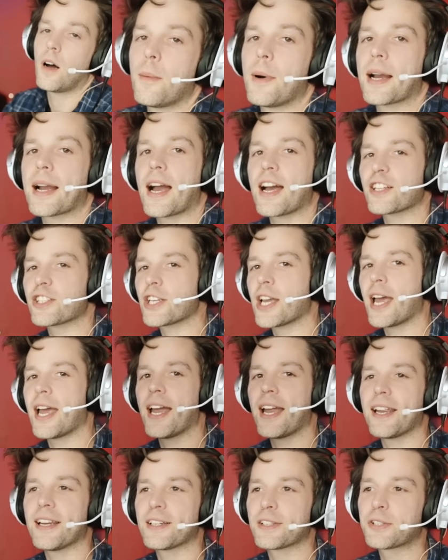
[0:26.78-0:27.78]
Oh my gosh,
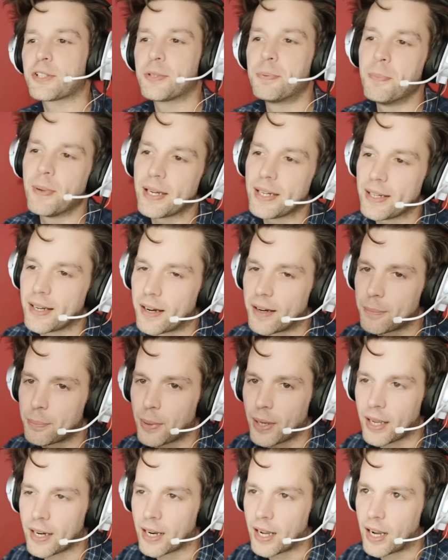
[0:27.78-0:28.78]
hey, it's me up
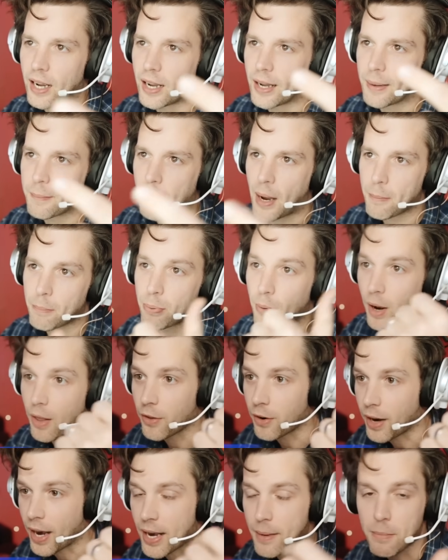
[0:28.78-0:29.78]
and uh, my
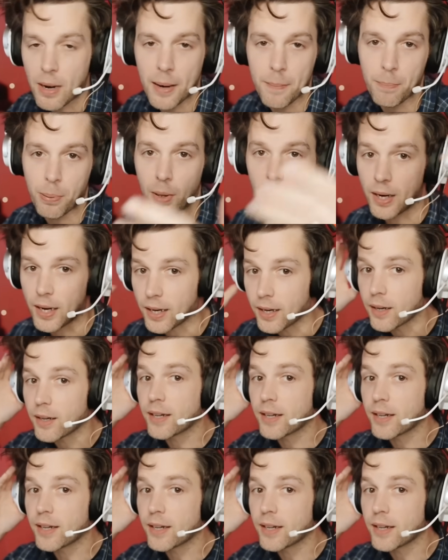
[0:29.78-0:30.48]
brother ate my pudding.